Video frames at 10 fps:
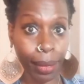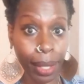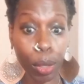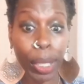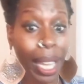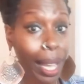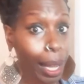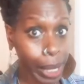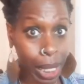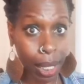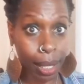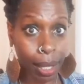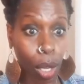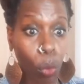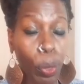I don't care how he looks.
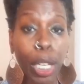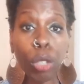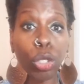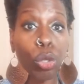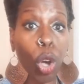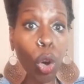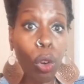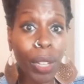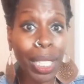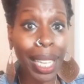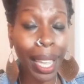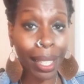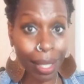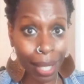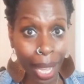We don't do
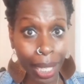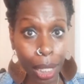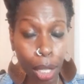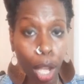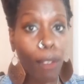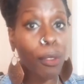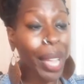overly excited